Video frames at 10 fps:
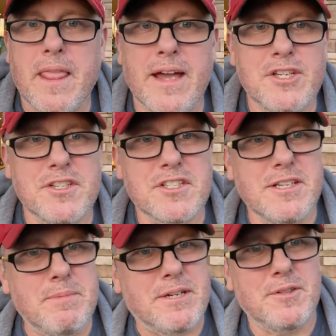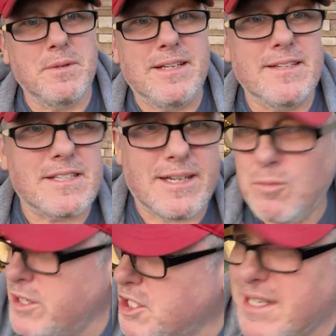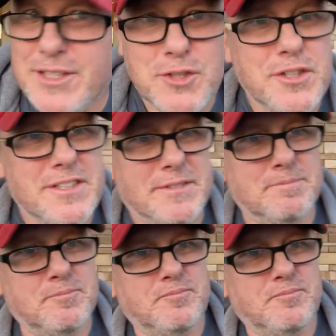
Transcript: I should sleep in on the weekends. I wish I could.